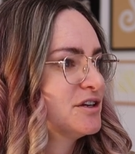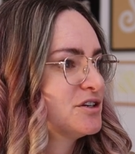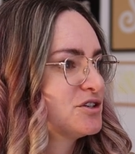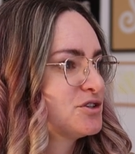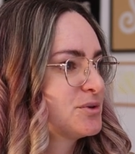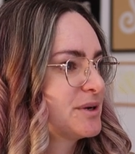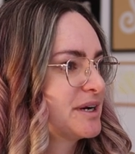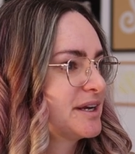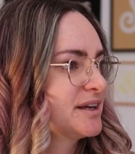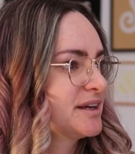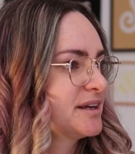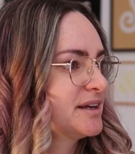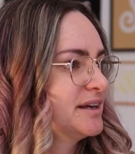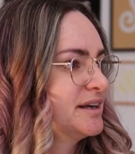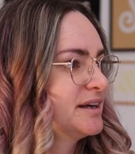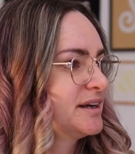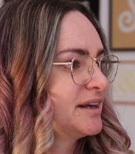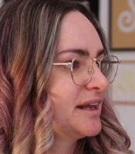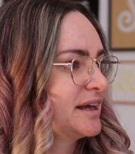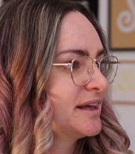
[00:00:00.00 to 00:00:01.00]
shrink
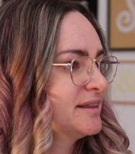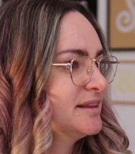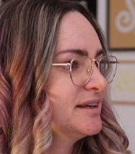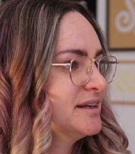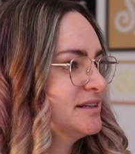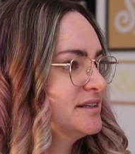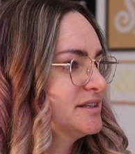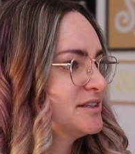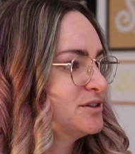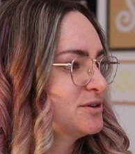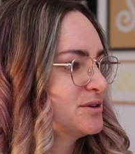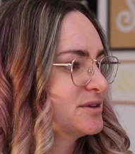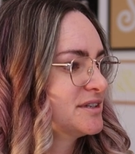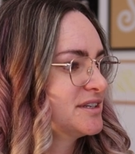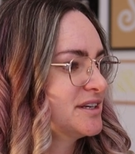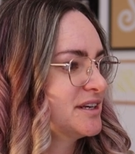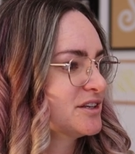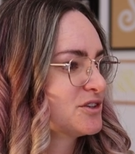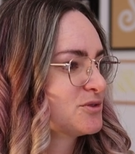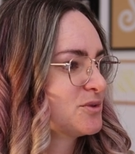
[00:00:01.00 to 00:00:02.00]
in like this, you can
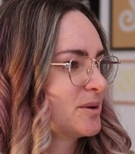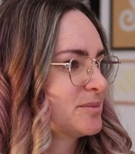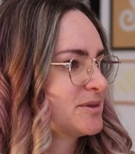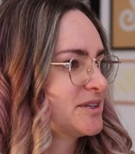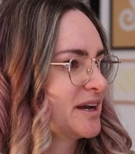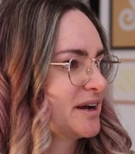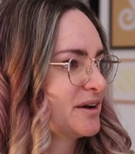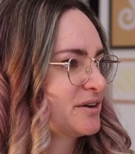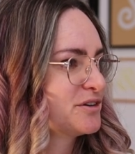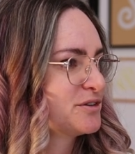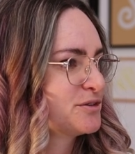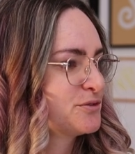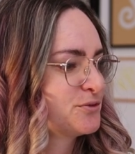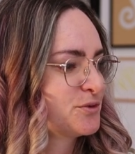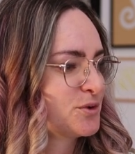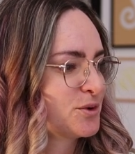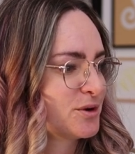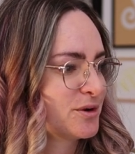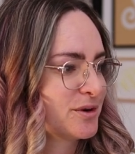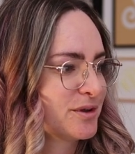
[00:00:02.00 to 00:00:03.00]
see it swaps out
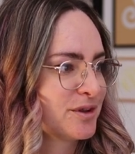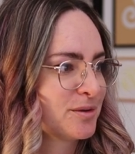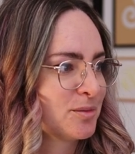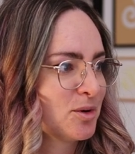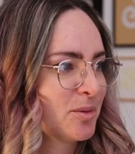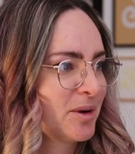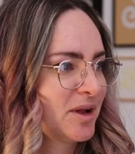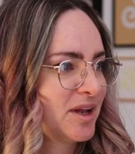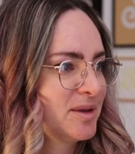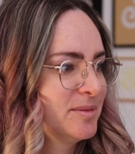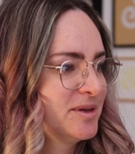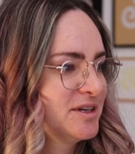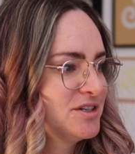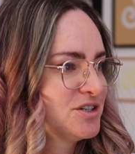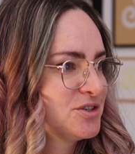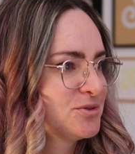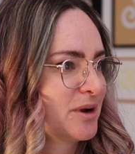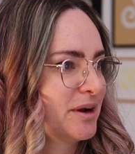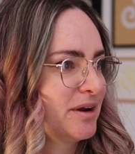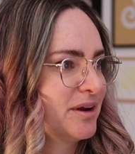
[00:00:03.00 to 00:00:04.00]
for the mobile
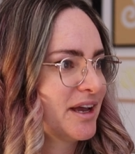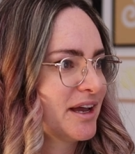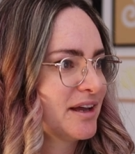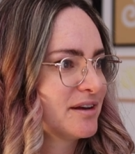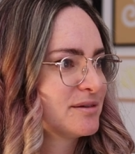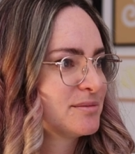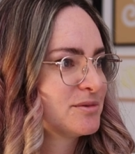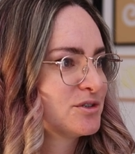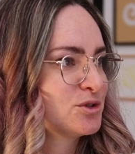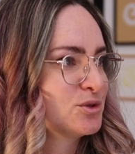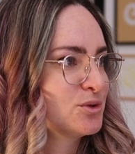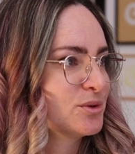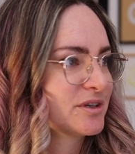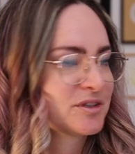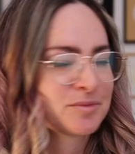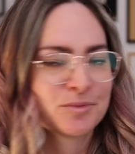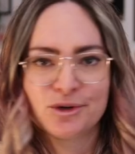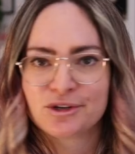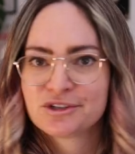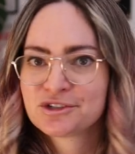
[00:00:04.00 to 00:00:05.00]
image when you get to a
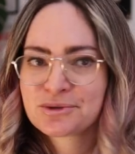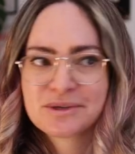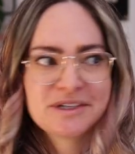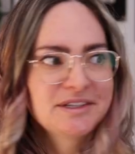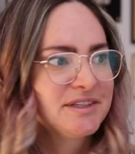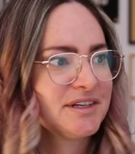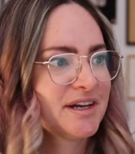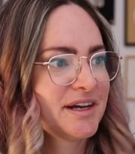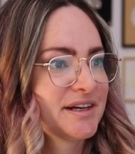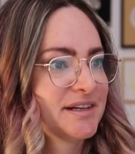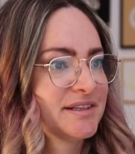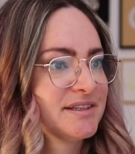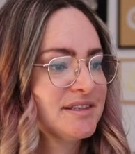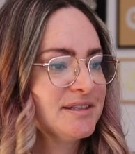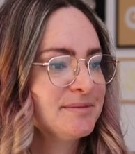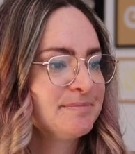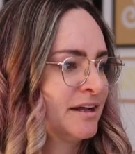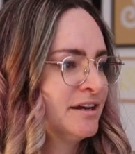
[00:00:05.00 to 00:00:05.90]
smaller screen size.